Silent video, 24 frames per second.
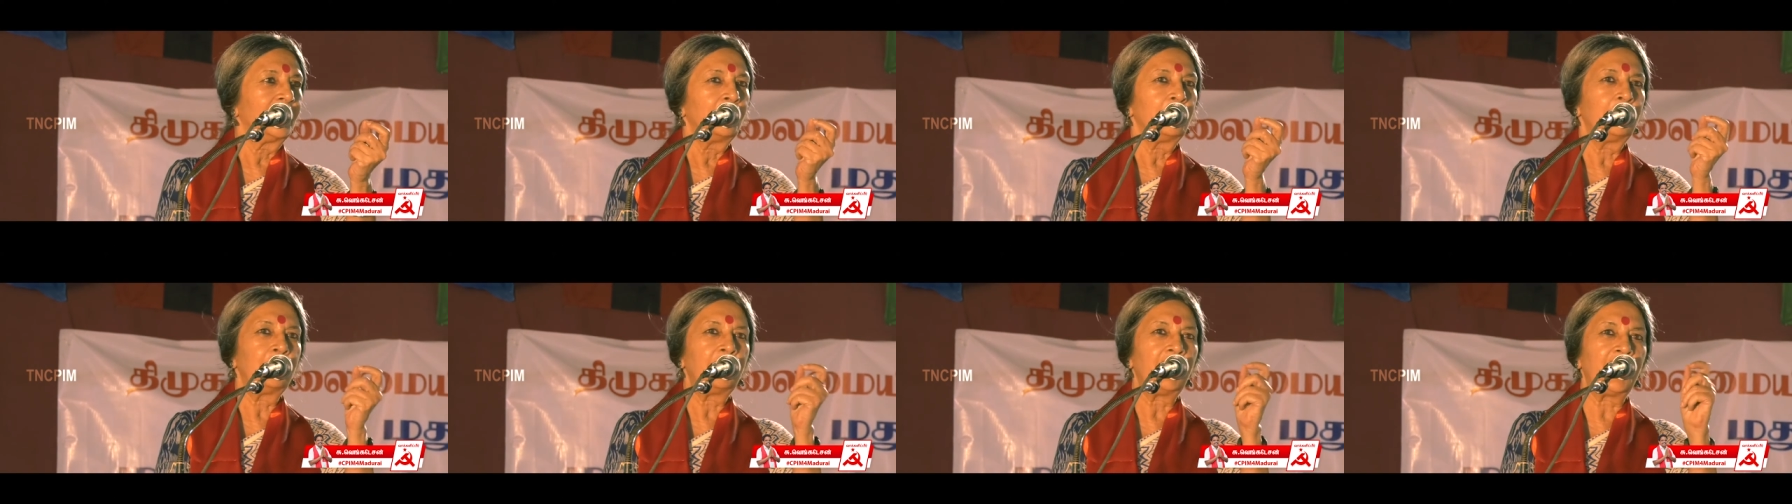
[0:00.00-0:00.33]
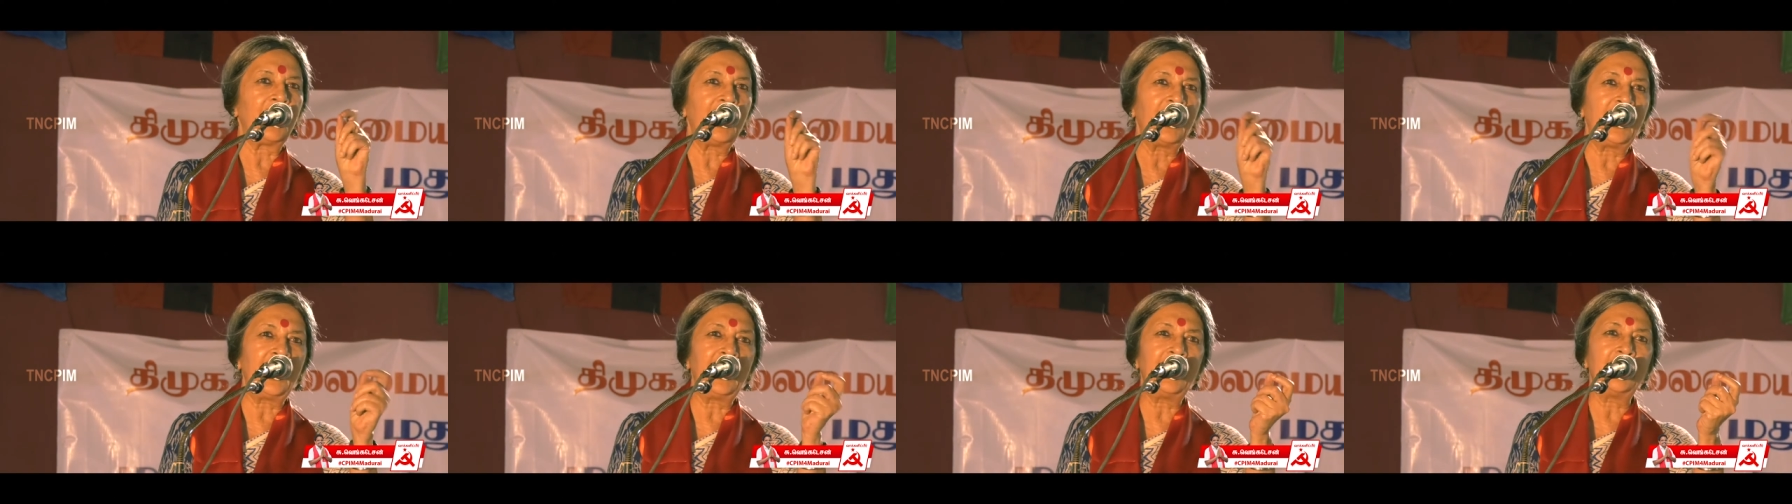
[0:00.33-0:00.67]

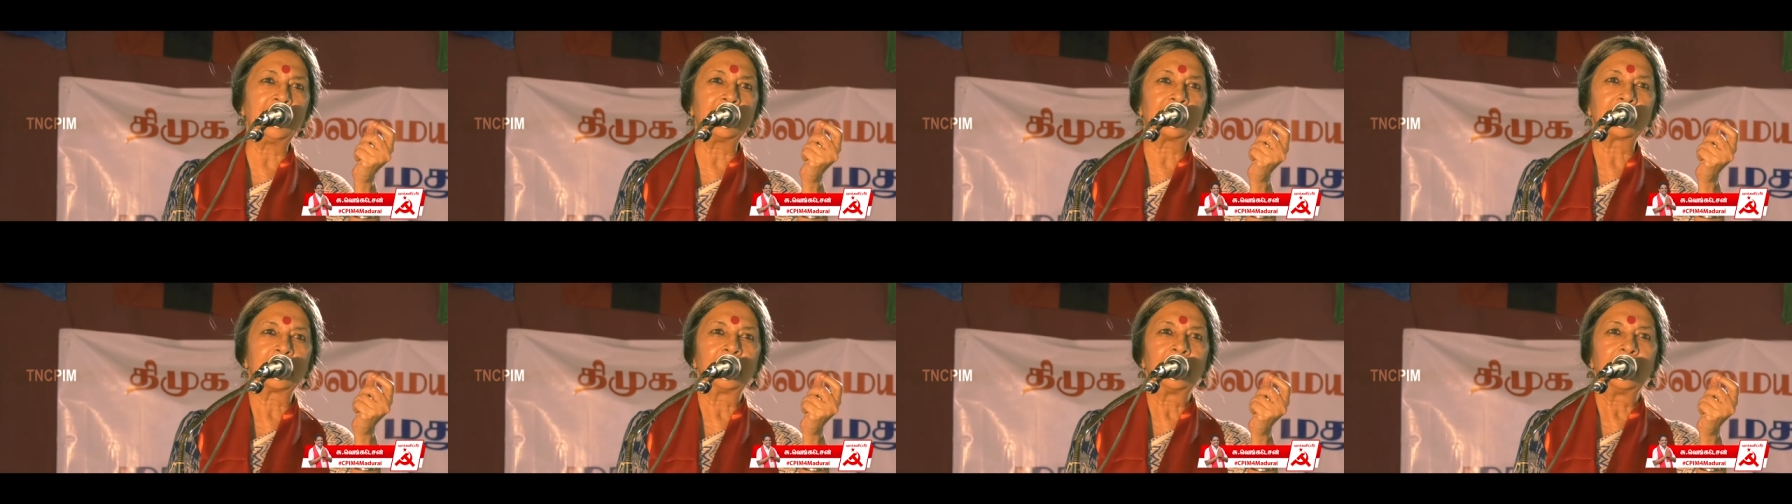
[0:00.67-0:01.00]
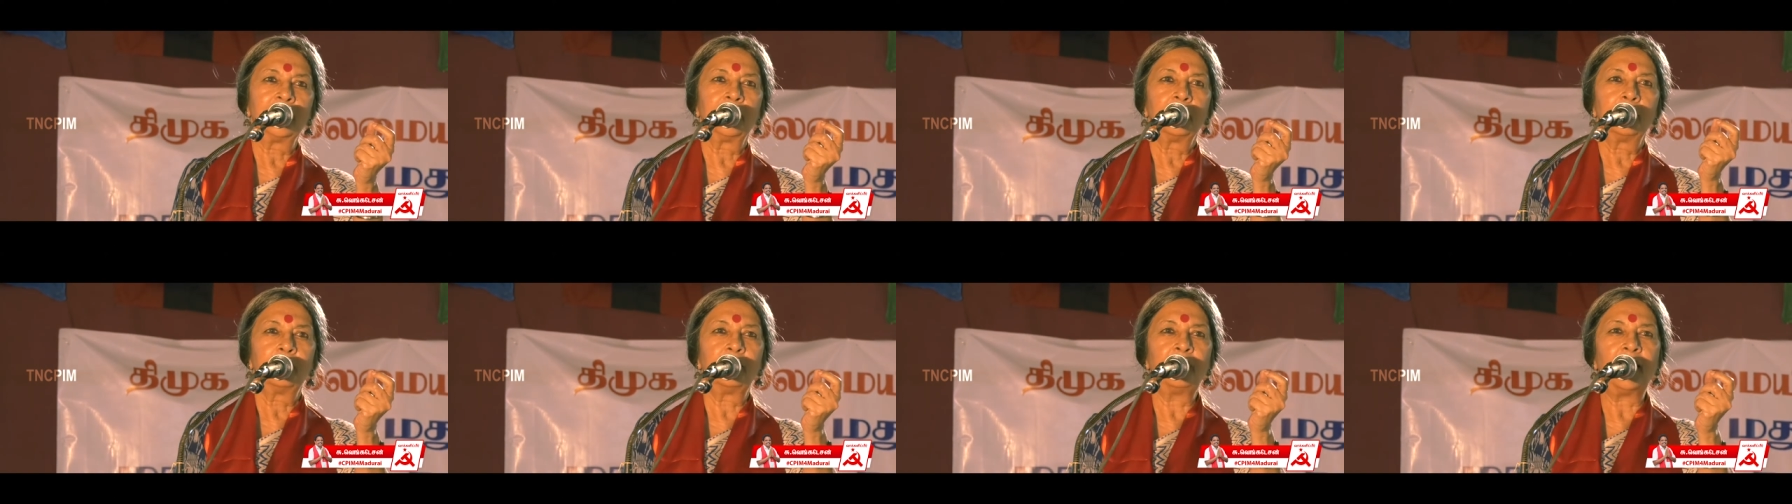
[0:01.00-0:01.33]
made
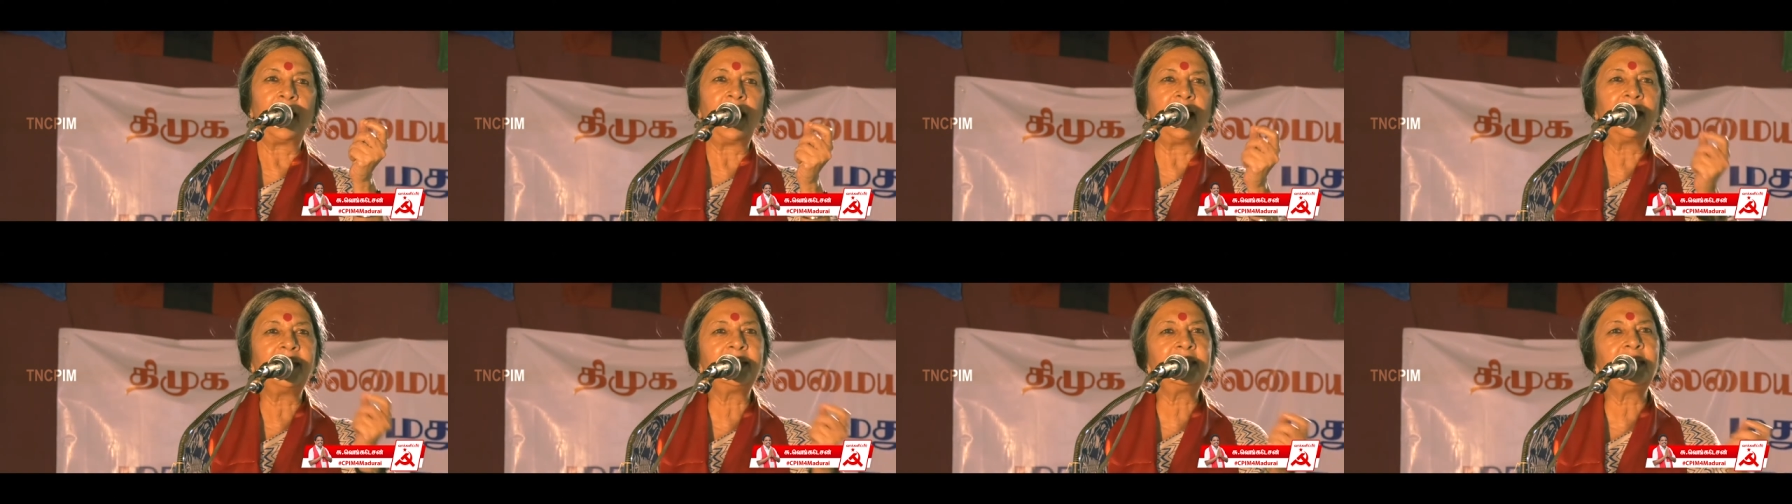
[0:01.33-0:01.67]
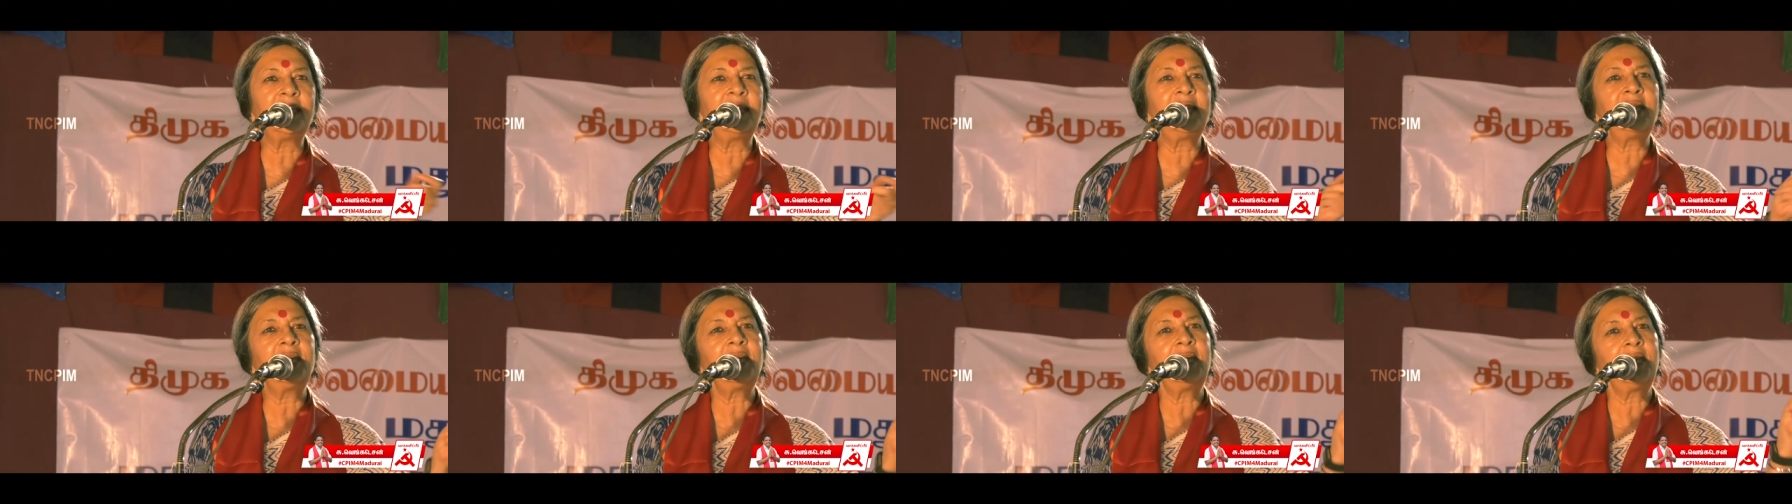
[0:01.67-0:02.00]
by
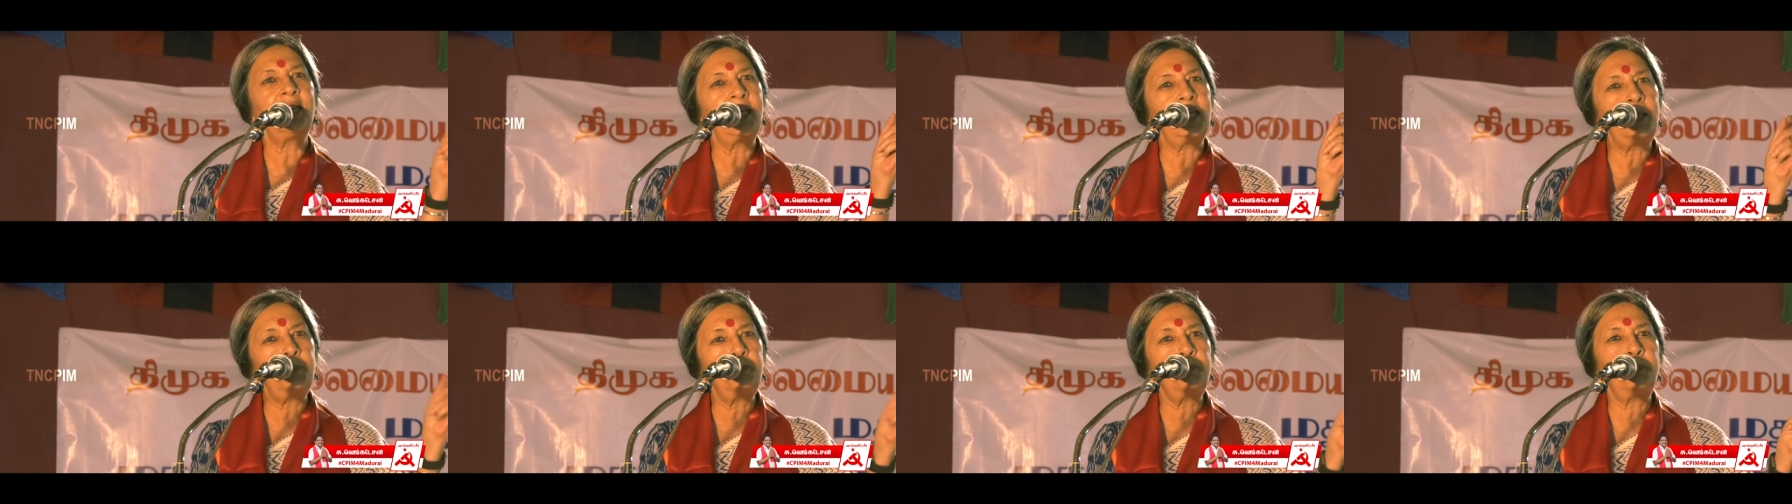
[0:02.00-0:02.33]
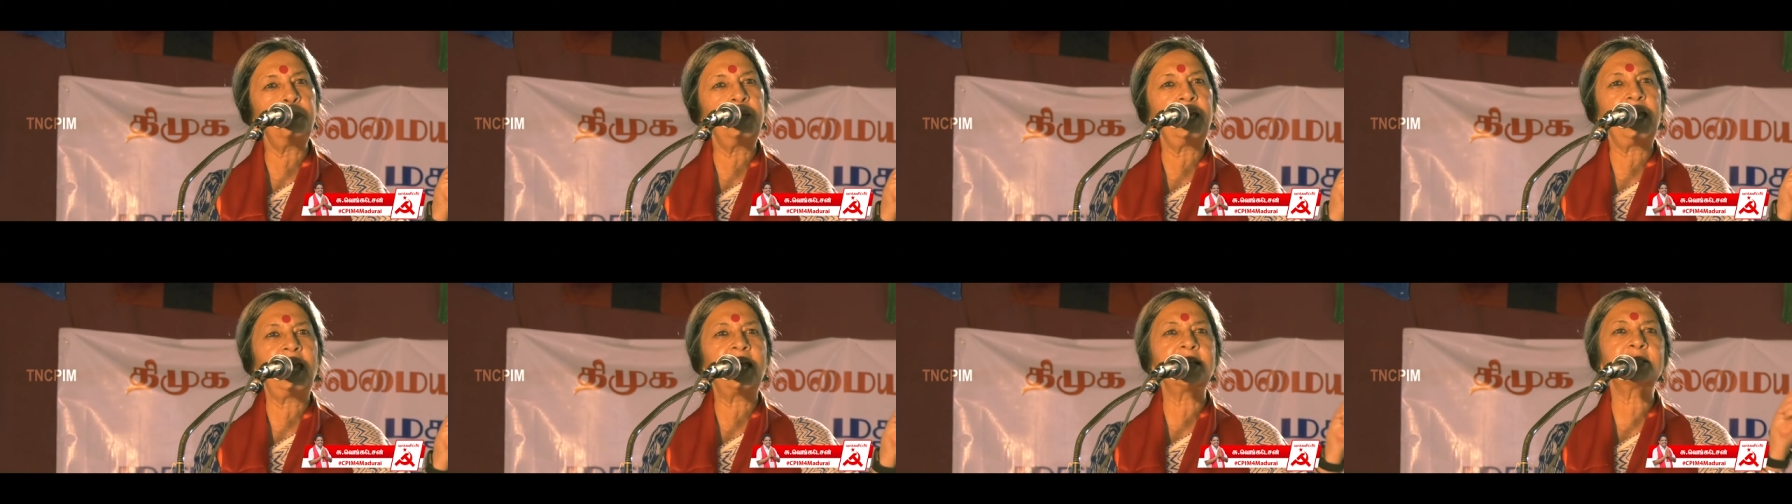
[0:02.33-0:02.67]
the E
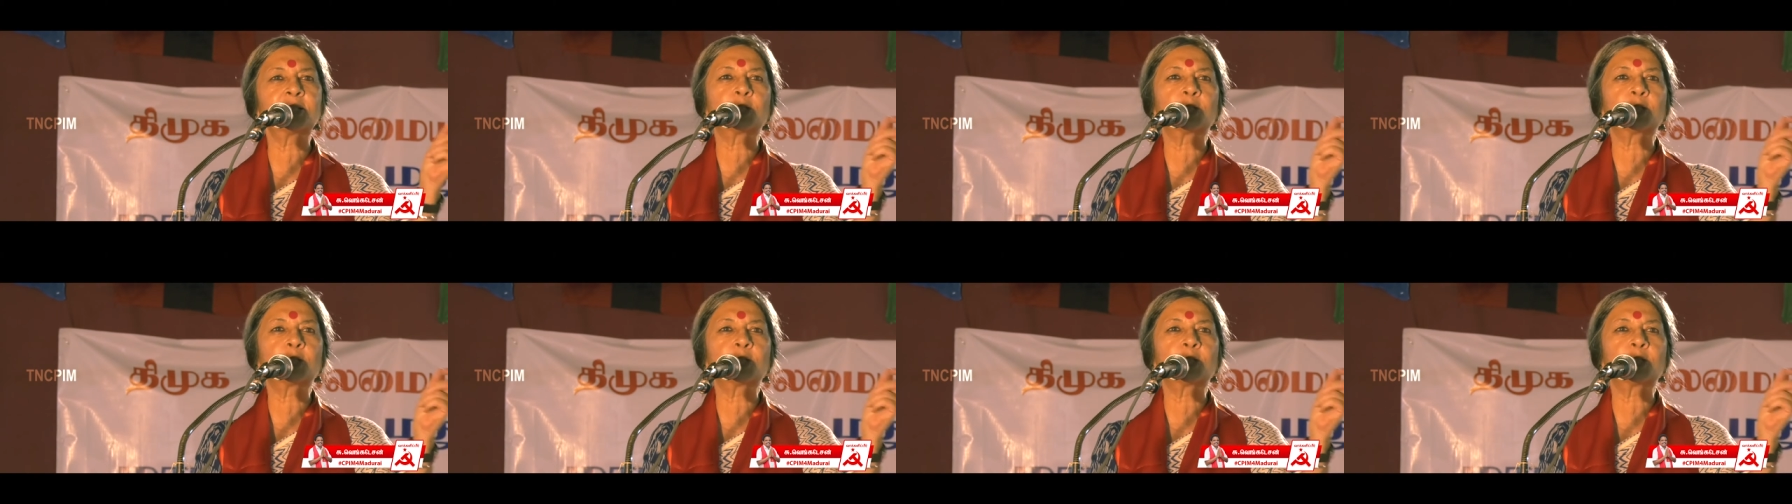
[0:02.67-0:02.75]
P